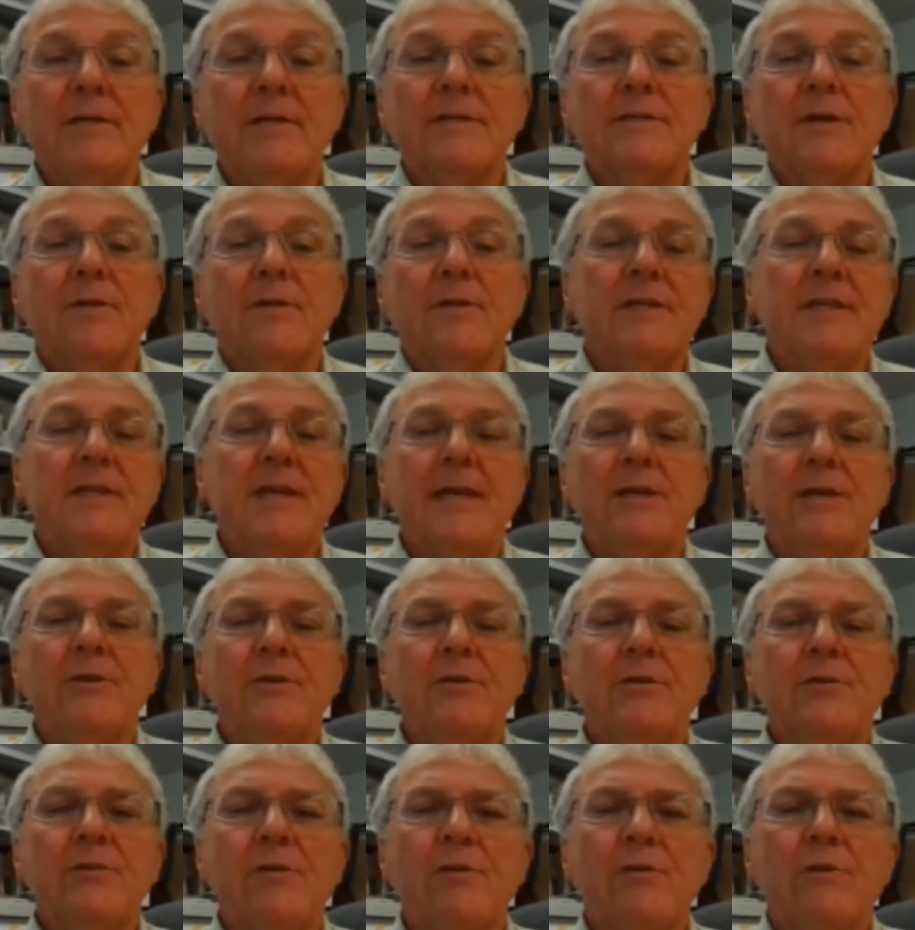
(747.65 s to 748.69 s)
So the day
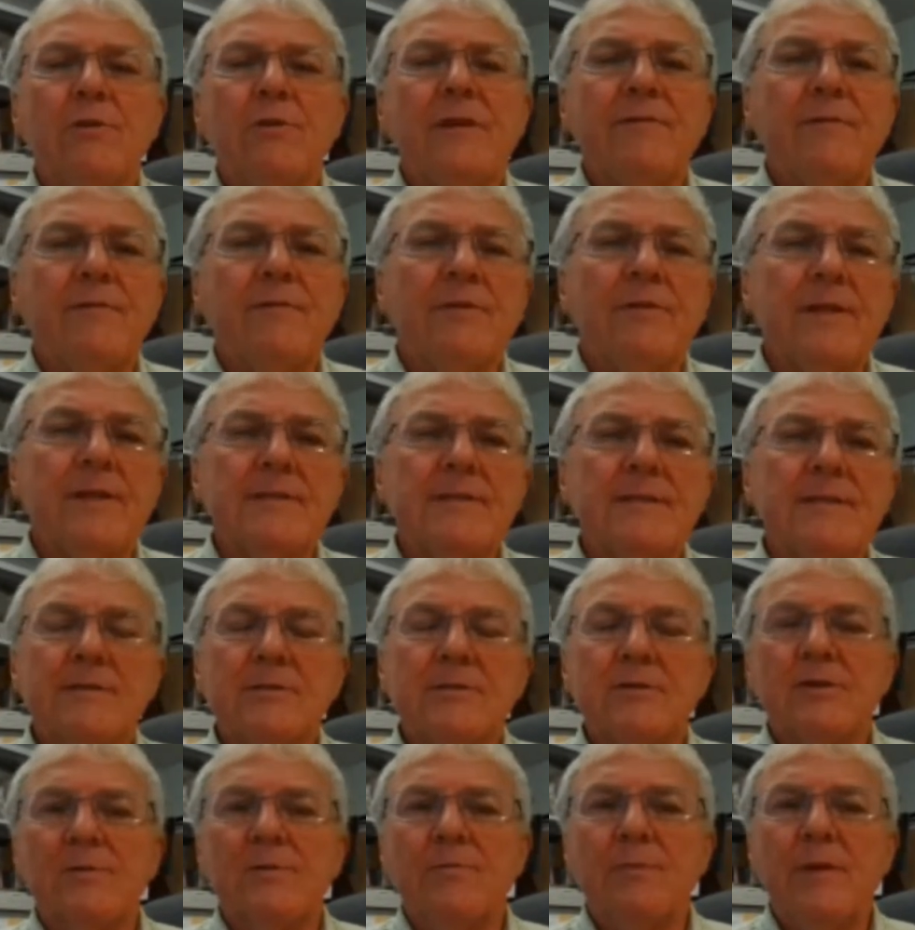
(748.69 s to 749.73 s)
neutral one, for
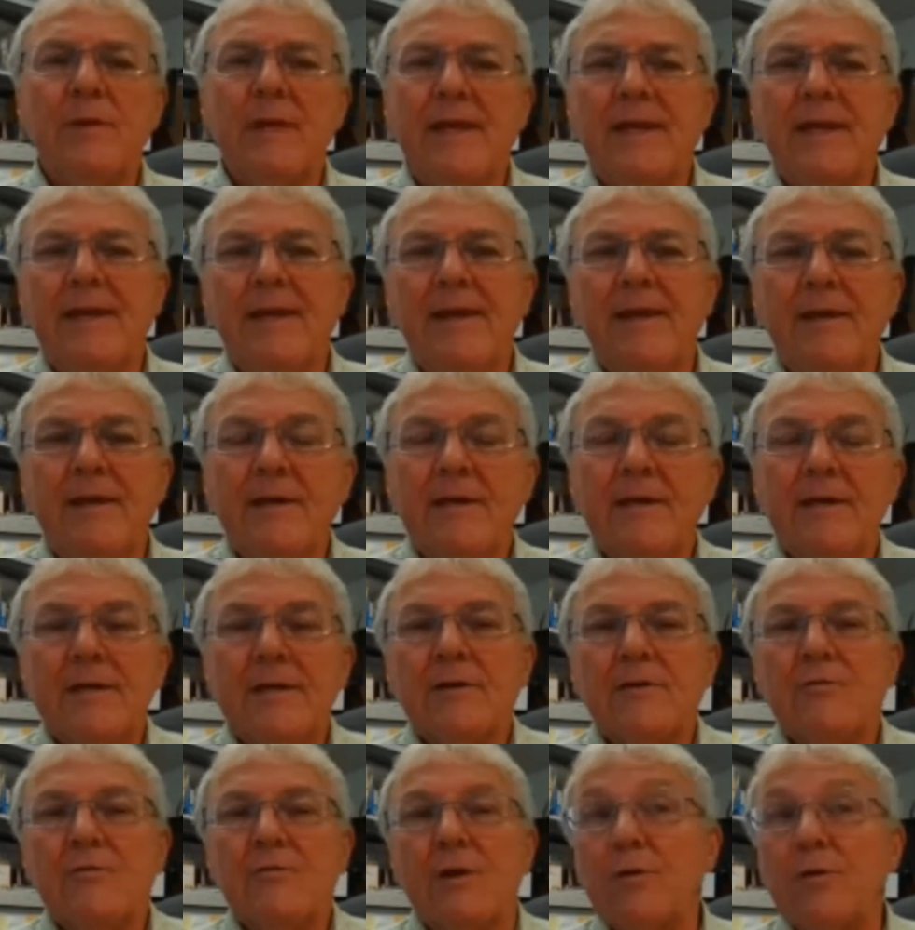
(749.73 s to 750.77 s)
instance, could be
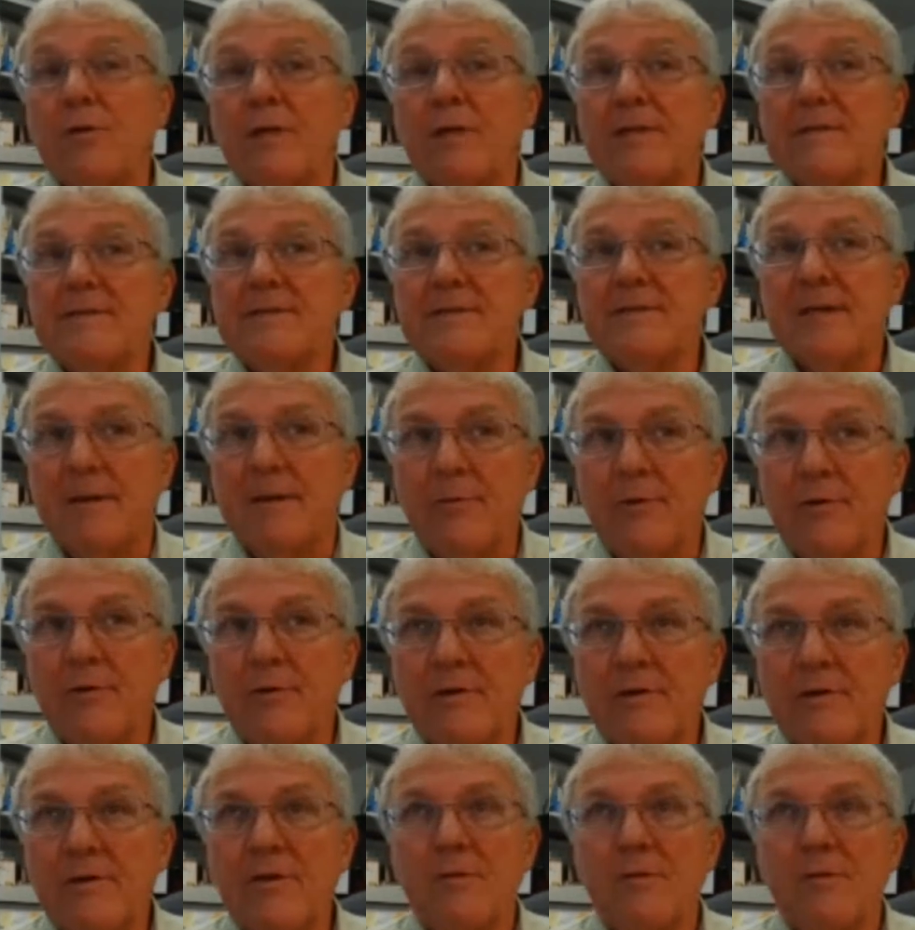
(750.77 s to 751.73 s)
grown in the summer.